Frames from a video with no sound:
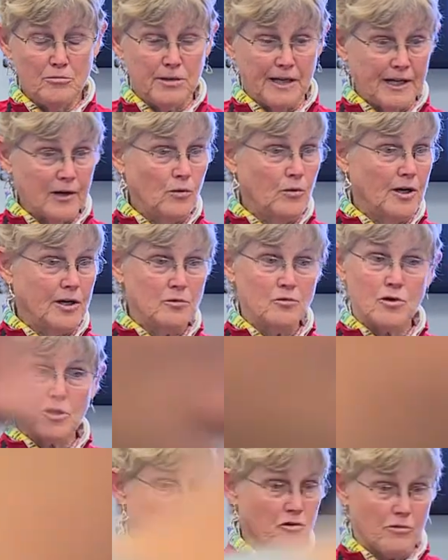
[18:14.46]
Blink 1,
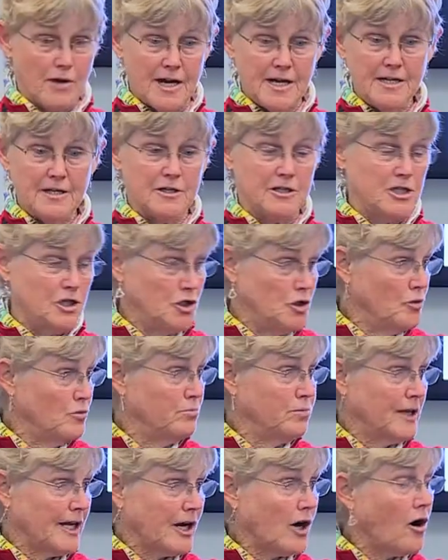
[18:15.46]
works great. The new
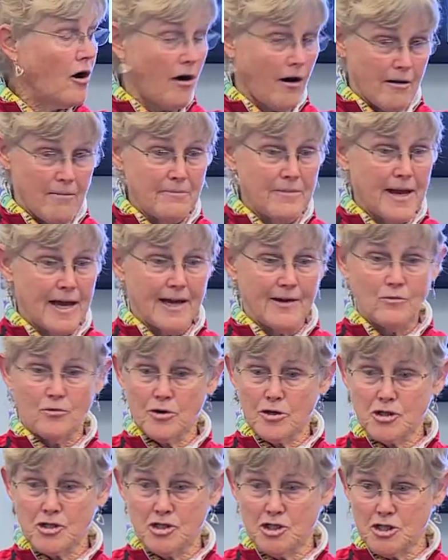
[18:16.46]
Blink armband
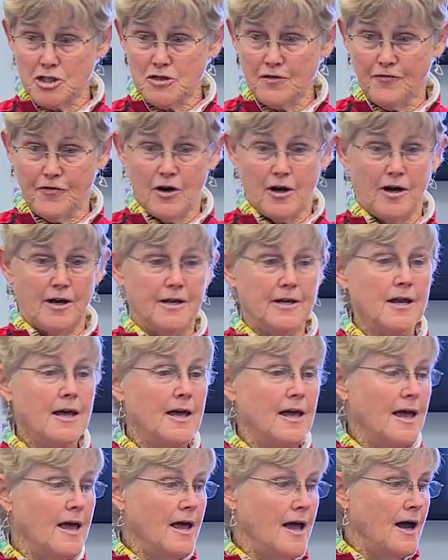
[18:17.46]
works just fine.
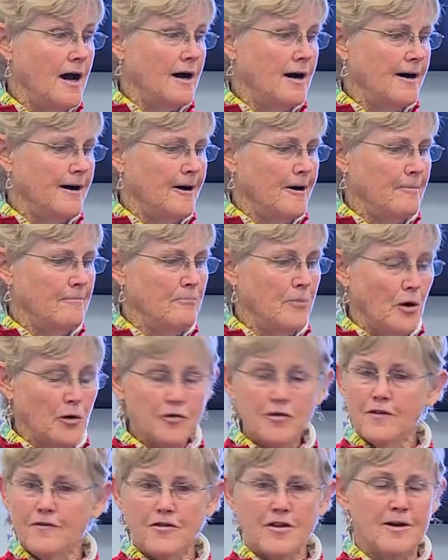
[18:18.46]

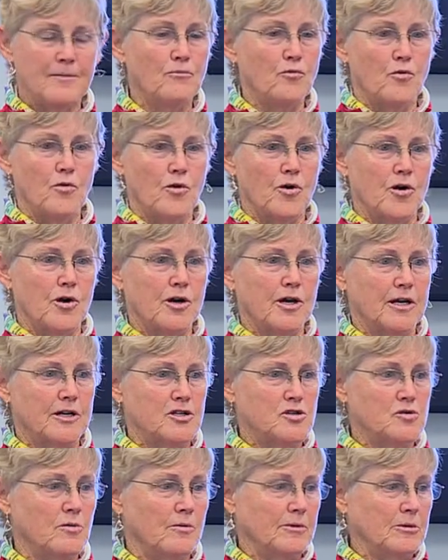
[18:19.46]
Both of them work in a
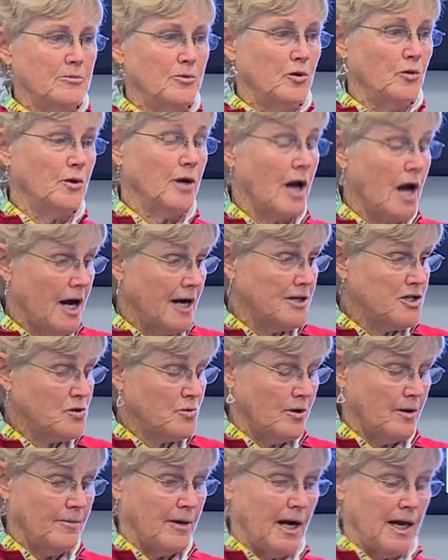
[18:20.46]
swimming pool. When I
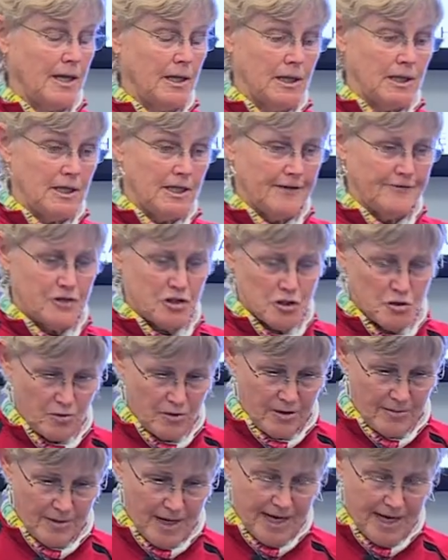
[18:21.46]
swim, I love to swim.